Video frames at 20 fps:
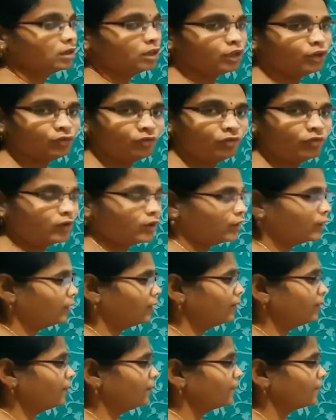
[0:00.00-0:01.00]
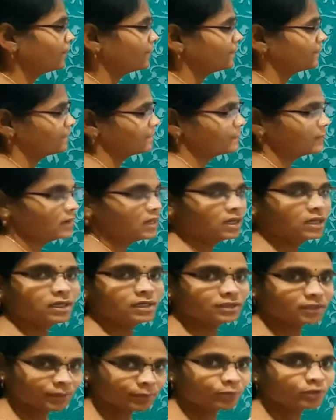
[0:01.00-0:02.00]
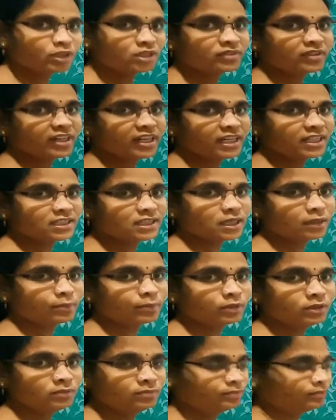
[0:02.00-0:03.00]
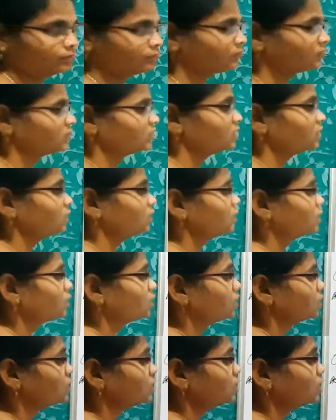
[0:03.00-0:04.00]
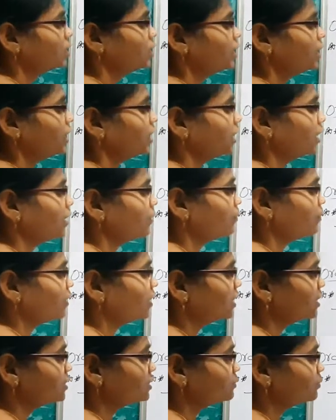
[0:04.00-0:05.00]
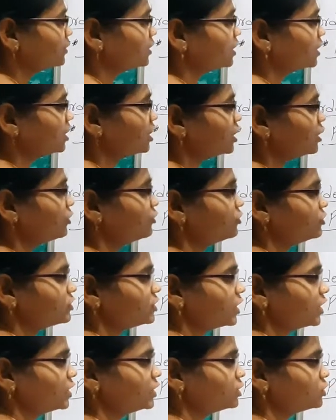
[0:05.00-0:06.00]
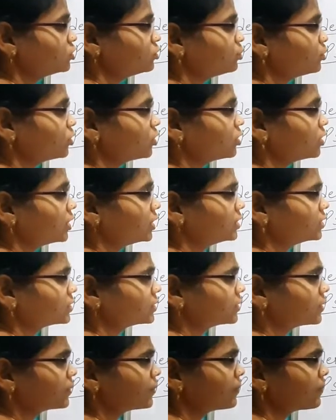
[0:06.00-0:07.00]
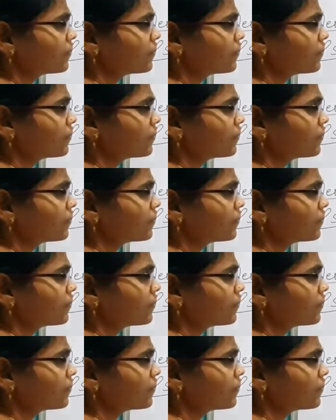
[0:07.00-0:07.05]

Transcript: If suppose for example A plus B gives rise to products,